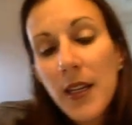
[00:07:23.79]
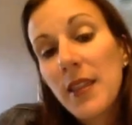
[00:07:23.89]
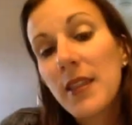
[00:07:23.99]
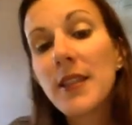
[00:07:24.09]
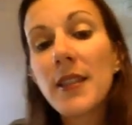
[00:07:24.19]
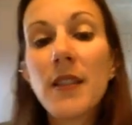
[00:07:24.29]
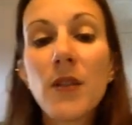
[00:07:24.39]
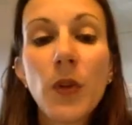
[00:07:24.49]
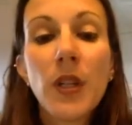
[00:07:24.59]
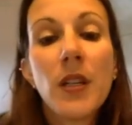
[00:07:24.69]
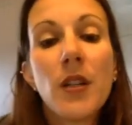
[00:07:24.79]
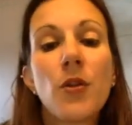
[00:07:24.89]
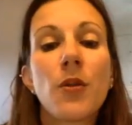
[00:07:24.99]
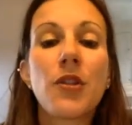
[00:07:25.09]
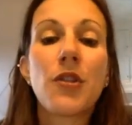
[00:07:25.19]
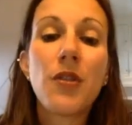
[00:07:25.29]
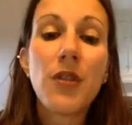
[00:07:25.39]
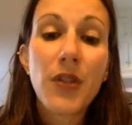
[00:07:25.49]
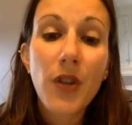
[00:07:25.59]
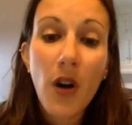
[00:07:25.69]
This is when your
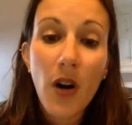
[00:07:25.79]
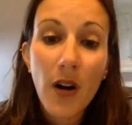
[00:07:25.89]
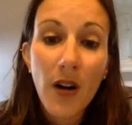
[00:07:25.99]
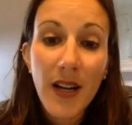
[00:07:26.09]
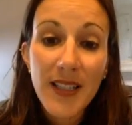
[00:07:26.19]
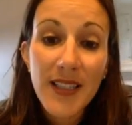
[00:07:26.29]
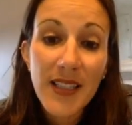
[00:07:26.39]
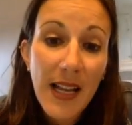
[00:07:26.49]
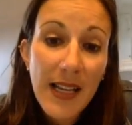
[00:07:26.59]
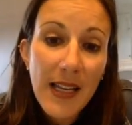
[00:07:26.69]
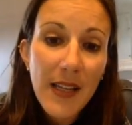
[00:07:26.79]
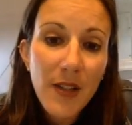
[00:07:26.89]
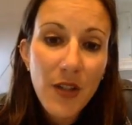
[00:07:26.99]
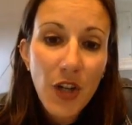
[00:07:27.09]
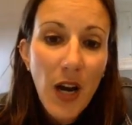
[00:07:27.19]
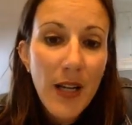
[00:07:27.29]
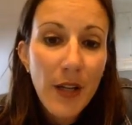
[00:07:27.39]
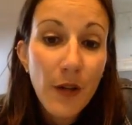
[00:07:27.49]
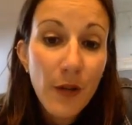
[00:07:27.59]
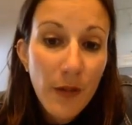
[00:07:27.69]
students are excited to try
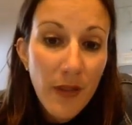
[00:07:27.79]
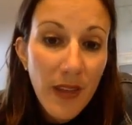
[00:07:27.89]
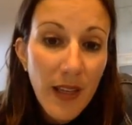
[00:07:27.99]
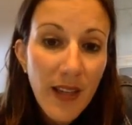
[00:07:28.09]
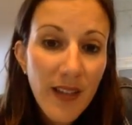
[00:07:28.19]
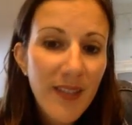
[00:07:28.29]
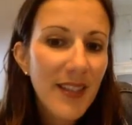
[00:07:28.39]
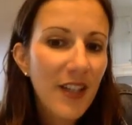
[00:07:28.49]
new things.